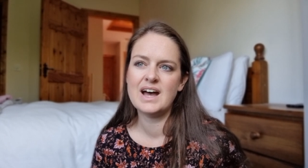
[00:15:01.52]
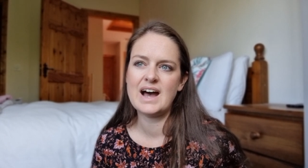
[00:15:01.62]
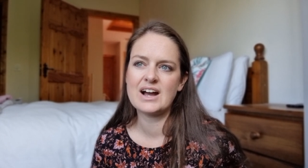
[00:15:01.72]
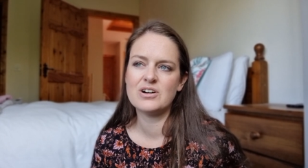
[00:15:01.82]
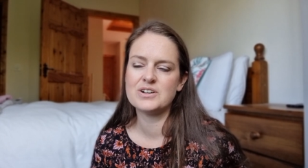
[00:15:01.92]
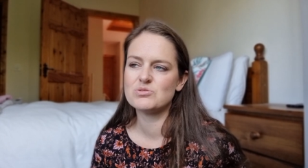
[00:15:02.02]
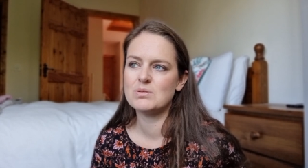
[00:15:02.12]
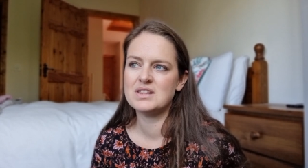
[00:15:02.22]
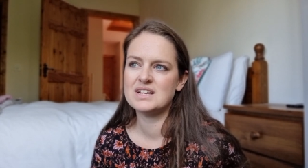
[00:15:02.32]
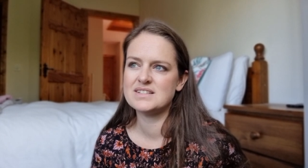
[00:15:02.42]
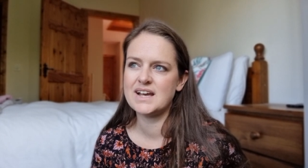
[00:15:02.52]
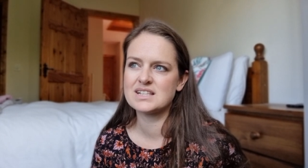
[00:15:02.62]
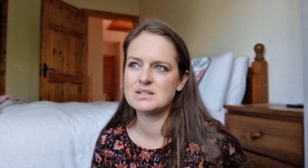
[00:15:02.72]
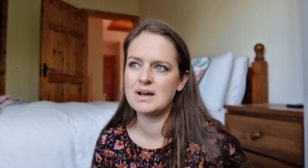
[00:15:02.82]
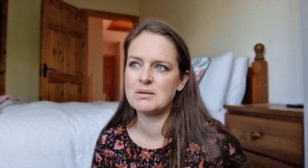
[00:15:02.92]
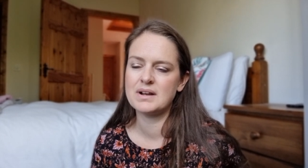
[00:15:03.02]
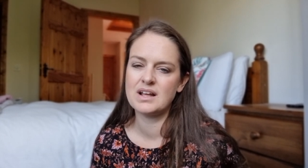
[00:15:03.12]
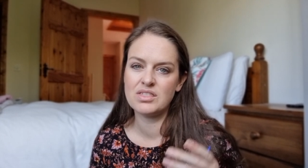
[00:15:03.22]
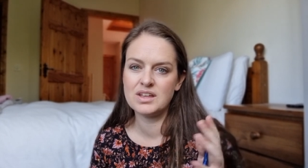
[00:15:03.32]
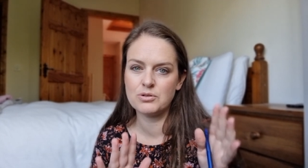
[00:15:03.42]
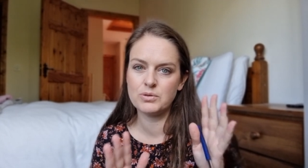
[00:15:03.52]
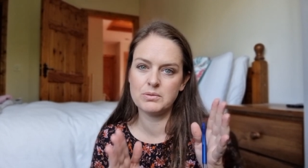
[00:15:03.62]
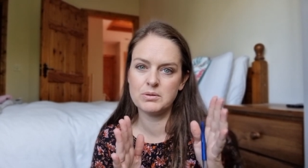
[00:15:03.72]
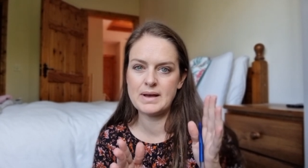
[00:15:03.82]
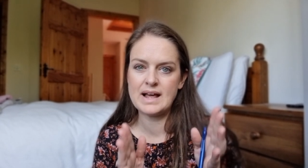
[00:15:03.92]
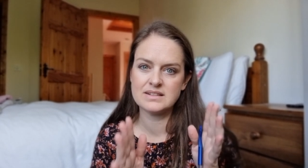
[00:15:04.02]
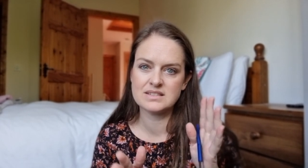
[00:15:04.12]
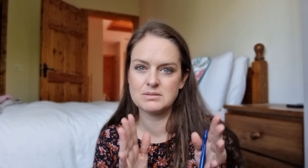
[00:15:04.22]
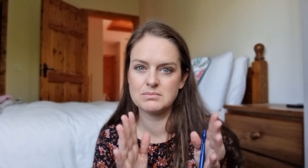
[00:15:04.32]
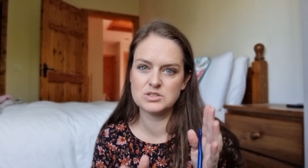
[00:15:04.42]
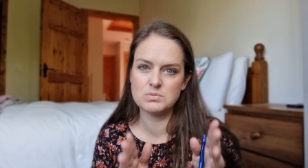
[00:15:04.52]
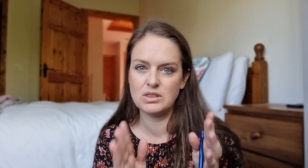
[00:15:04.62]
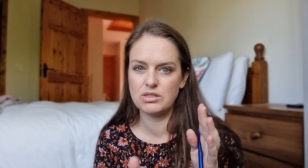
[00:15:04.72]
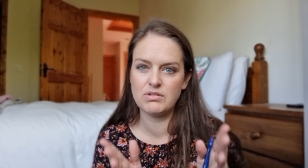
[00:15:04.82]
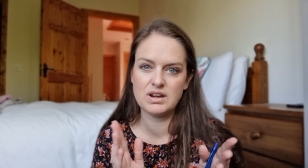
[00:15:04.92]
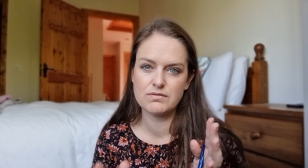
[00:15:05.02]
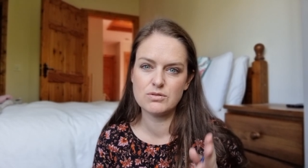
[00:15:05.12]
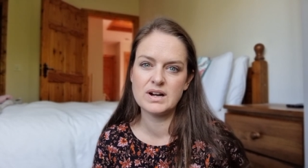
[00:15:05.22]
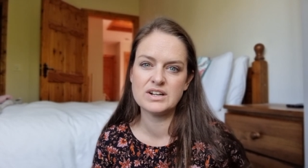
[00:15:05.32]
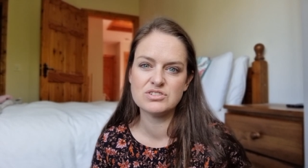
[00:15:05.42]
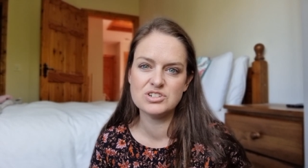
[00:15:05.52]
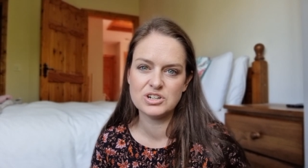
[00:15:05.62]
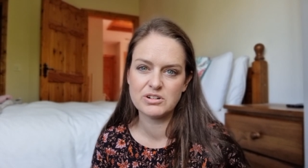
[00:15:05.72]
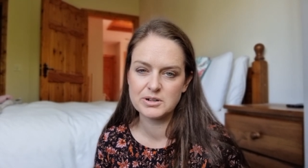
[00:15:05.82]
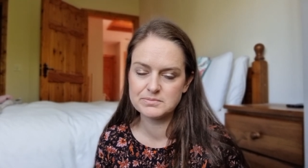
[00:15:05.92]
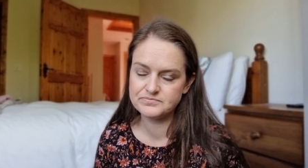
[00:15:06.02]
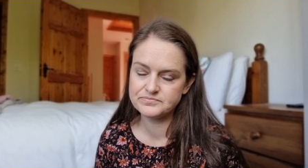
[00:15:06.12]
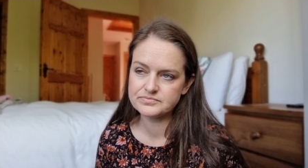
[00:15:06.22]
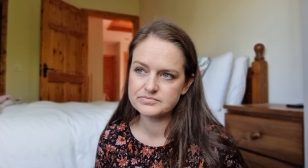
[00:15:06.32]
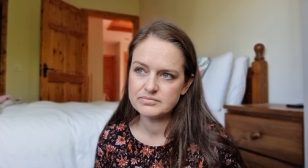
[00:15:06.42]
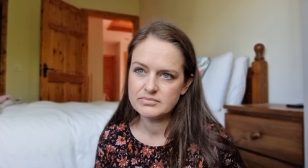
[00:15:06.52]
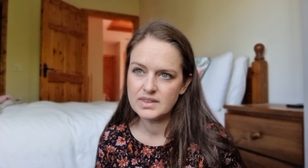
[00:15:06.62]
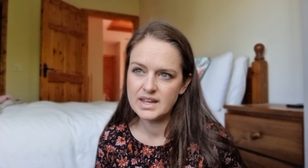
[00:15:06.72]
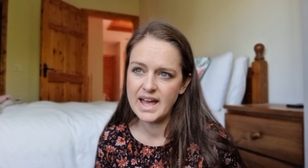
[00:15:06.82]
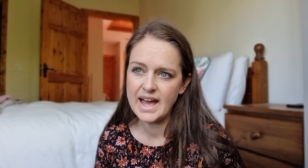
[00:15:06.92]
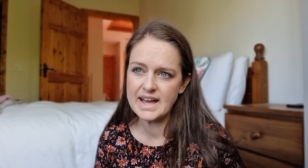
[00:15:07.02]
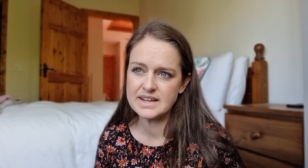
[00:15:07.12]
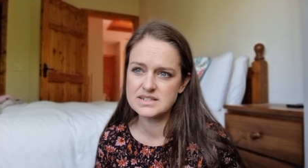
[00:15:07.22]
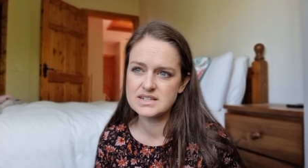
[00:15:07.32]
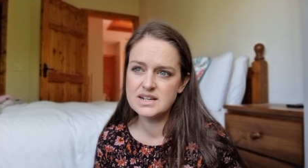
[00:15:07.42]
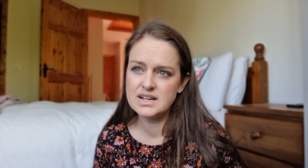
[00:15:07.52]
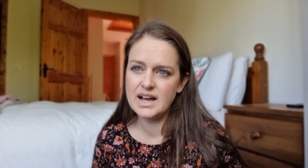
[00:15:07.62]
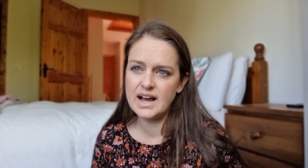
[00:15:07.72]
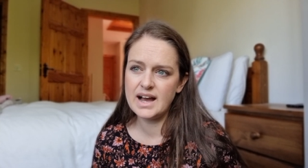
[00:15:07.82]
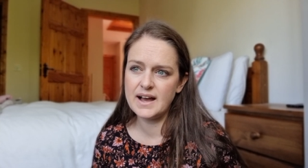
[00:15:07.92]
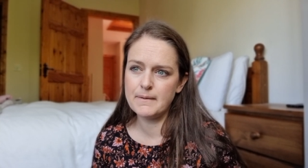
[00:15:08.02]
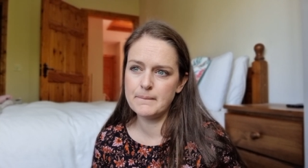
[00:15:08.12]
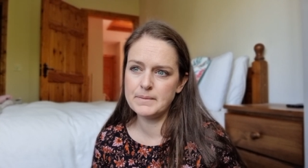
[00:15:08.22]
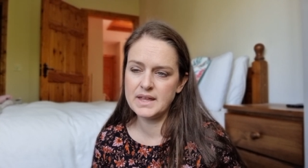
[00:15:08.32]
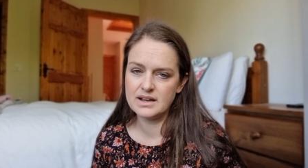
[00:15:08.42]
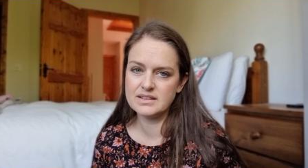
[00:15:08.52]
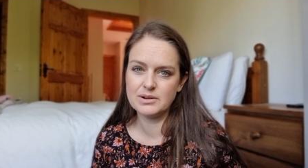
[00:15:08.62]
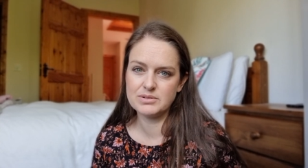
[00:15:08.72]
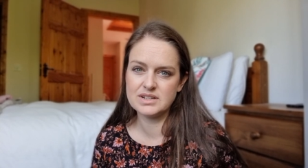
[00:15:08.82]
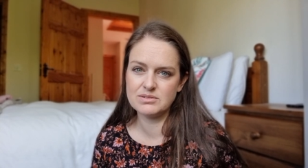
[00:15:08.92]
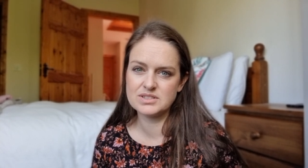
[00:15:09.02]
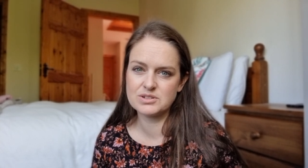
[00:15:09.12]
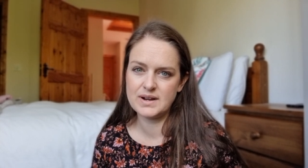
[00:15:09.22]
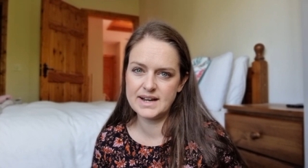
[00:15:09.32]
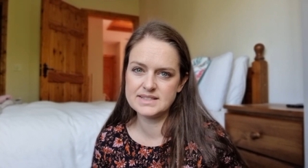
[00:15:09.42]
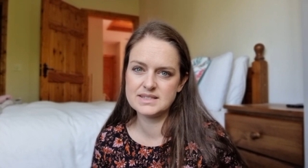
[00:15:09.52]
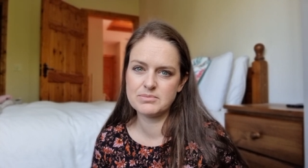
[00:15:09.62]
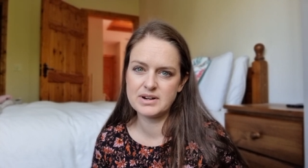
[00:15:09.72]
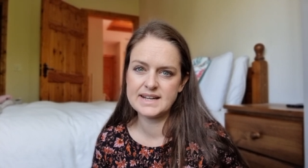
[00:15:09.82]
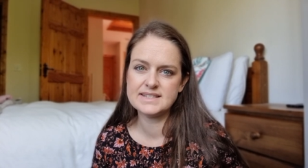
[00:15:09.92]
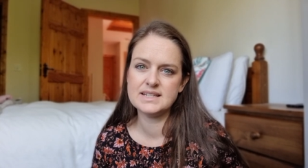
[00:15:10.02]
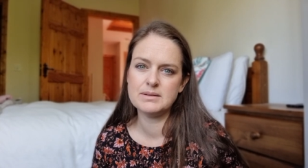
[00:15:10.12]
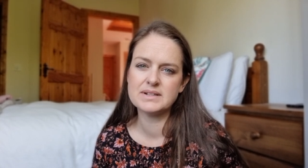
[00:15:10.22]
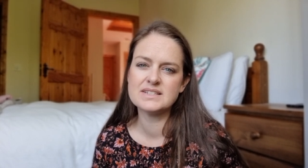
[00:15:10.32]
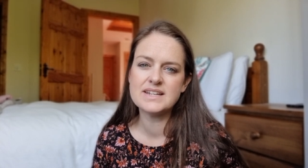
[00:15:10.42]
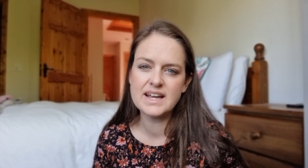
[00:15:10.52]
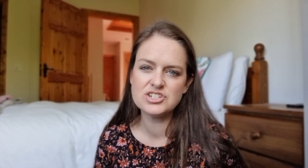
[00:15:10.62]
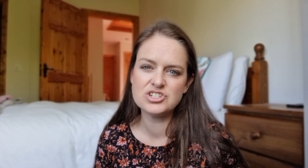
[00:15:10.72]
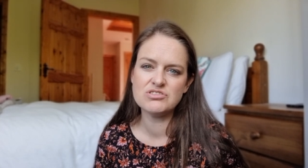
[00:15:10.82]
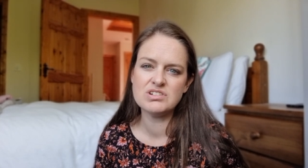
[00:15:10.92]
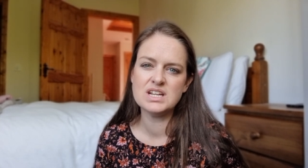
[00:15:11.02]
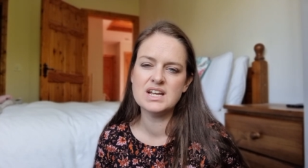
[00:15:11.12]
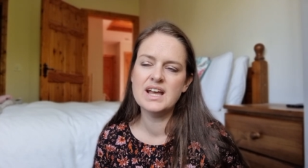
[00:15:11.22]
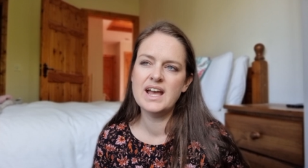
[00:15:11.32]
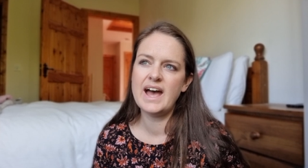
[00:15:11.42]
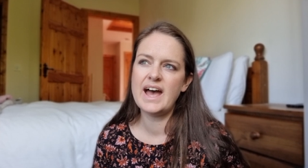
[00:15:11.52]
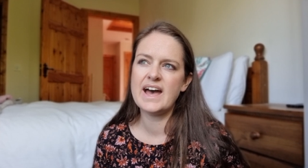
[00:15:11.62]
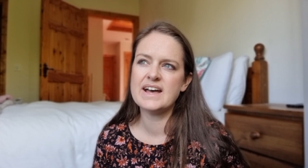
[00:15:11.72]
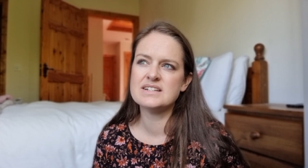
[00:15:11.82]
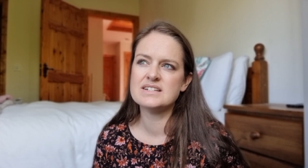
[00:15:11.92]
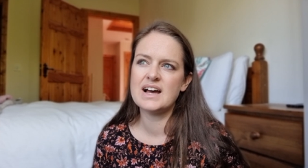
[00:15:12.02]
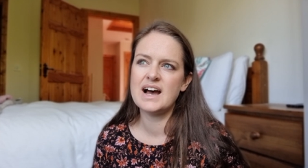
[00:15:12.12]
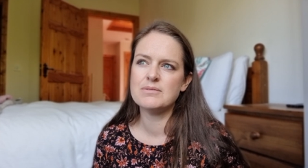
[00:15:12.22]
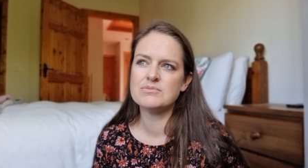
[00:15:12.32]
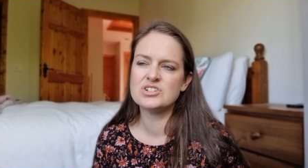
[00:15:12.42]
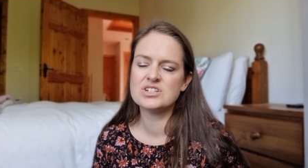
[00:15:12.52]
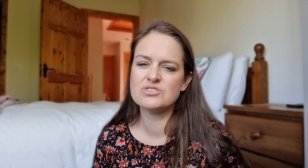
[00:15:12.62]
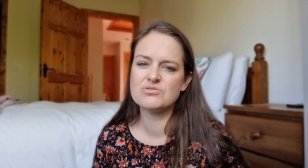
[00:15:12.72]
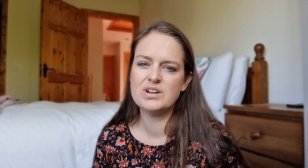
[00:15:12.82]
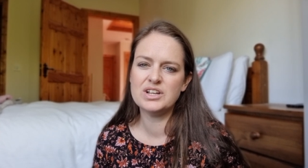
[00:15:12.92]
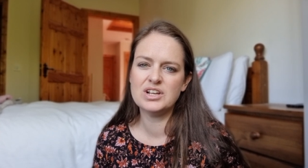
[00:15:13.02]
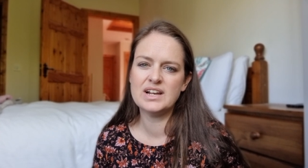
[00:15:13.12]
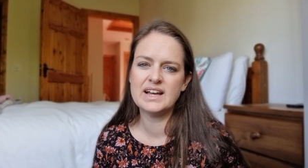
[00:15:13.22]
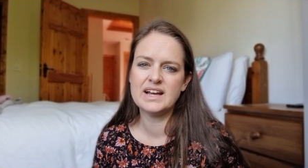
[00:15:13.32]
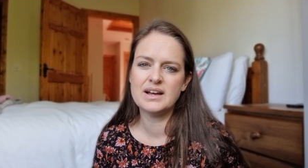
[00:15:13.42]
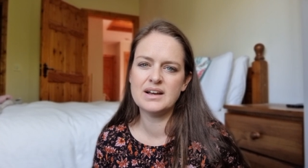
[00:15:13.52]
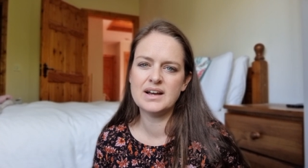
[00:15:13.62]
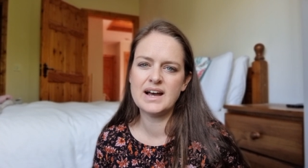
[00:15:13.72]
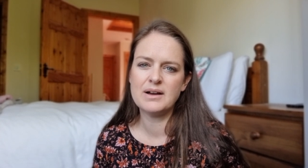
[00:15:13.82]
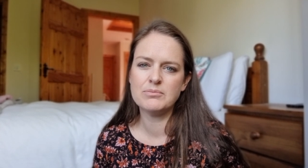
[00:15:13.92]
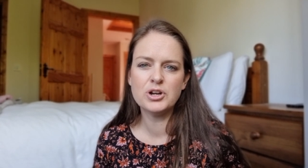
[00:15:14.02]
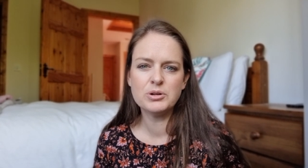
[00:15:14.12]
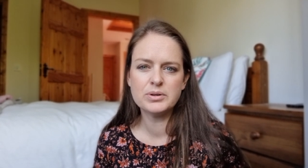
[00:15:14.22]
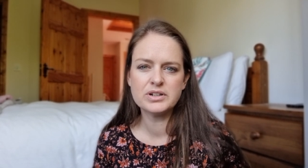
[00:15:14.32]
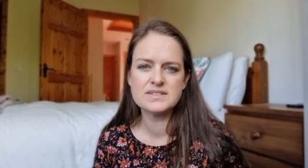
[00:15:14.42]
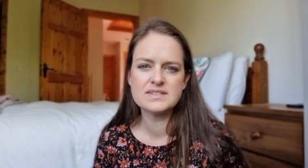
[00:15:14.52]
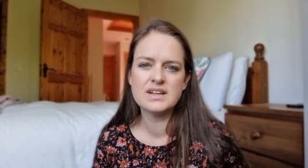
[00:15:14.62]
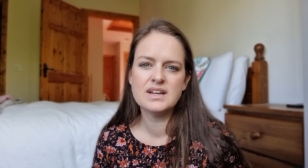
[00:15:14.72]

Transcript: I can't remember the exact amount, but I think we were balancing between three and four hundred euro. And um, yeah, that it was quite pricey. But stationery and um, just regular um, notebooks,